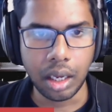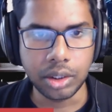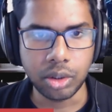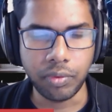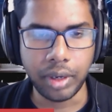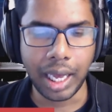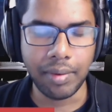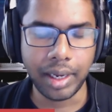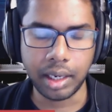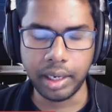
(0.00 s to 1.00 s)
So if you have
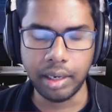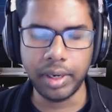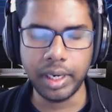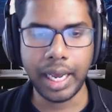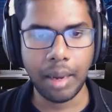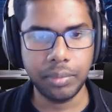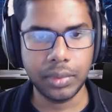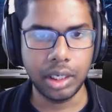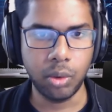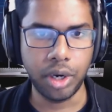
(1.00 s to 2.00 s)
like a greenfield app
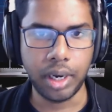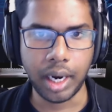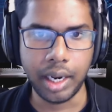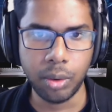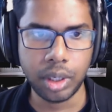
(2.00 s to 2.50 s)
that you want to try out,